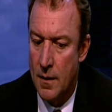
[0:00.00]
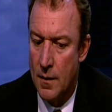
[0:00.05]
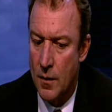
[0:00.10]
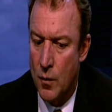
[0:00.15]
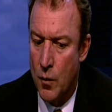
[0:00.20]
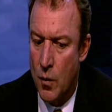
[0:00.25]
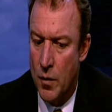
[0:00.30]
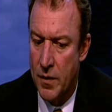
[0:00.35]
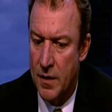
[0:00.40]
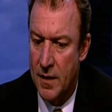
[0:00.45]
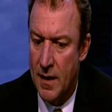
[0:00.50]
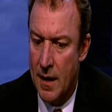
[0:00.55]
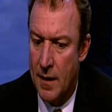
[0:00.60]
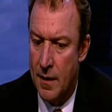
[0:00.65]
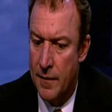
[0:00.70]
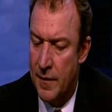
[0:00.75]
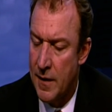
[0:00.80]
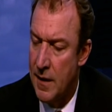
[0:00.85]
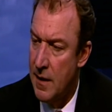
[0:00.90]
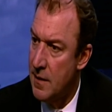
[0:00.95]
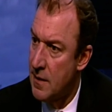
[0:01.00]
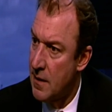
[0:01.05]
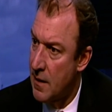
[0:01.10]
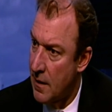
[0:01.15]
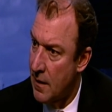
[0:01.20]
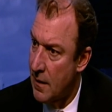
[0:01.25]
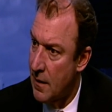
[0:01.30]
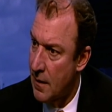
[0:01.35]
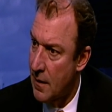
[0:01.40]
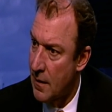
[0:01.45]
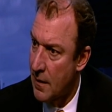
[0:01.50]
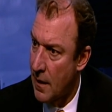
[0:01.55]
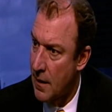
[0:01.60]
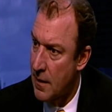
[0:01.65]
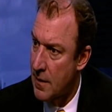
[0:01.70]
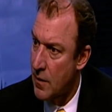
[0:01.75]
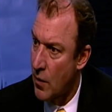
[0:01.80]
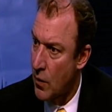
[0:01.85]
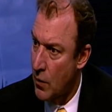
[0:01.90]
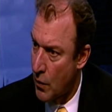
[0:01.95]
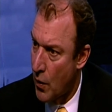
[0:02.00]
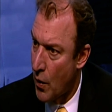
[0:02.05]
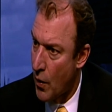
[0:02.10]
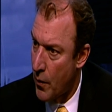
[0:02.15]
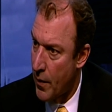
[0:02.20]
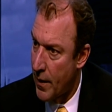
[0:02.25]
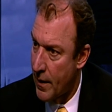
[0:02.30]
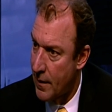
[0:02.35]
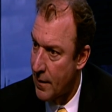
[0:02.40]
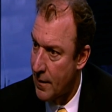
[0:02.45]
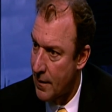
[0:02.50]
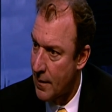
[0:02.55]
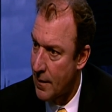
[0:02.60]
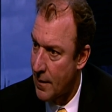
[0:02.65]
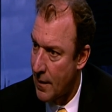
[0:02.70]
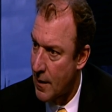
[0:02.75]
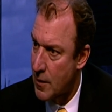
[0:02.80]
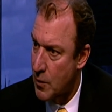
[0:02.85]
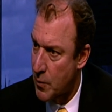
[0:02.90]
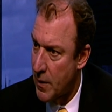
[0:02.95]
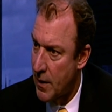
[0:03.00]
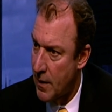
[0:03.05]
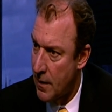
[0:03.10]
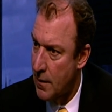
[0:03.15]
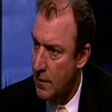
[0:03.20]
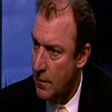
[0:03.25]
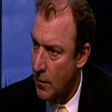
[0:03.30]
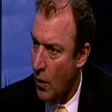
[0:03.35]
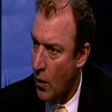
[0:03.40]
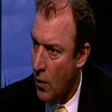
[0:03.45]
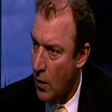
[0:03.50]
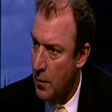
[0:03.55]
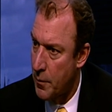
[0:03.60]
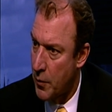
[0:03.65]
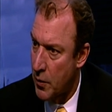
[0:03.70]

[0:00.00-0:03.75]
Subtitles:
The quantitative easing that is ongoing as we talk